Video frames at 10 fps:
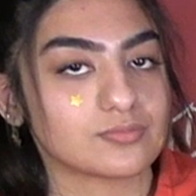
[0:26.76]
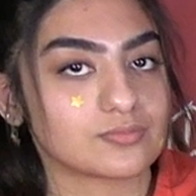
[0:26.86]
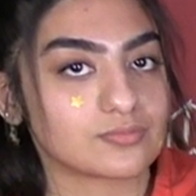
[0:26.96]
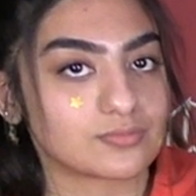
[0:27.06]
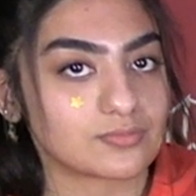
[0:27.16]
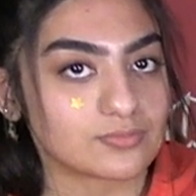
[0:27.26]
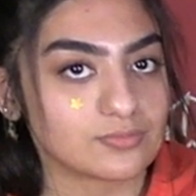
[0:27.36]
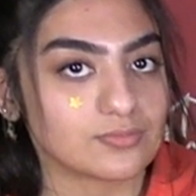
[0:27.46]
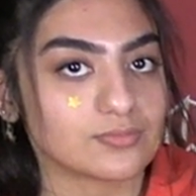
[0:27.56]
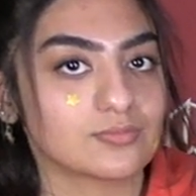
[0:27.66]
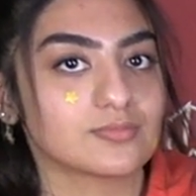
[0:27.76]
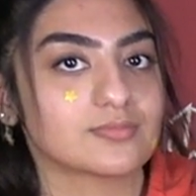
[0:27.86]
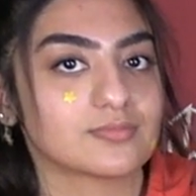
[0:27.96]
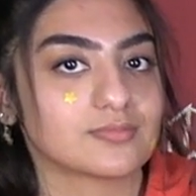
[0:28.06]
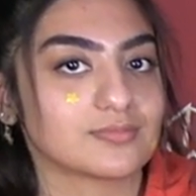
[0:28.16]

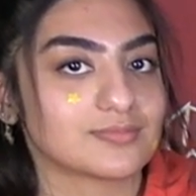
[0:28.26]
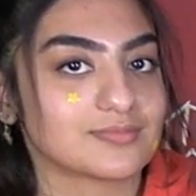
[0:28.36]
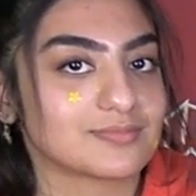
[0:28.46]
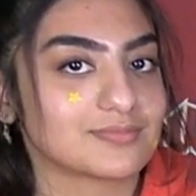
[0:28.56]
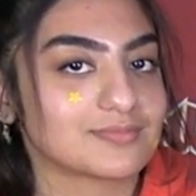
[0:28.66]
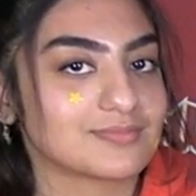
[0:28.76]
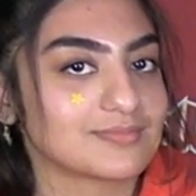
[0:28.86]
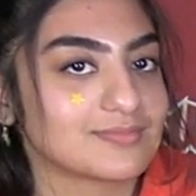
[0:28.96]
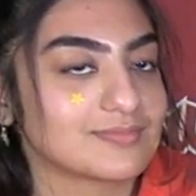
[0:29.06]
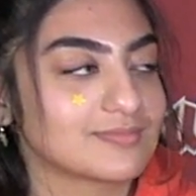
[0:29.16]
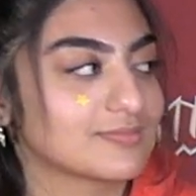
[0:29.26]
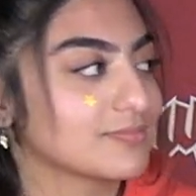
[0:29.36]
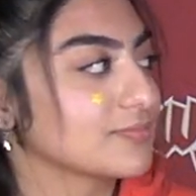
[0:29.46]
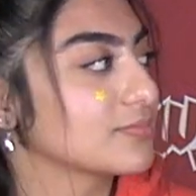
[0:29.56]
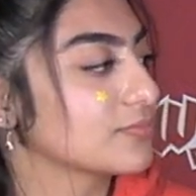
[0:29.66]

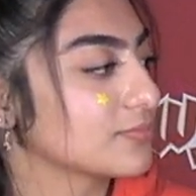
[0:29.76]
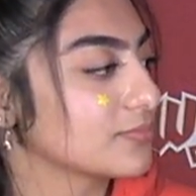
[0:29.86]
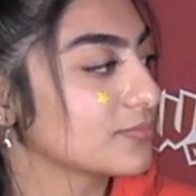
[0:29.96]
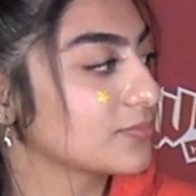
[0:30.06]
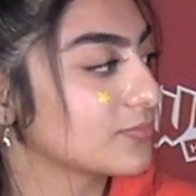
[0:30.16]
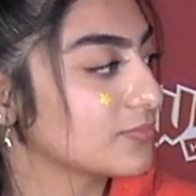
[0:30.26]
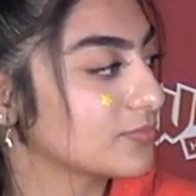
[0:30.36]
(not speaking)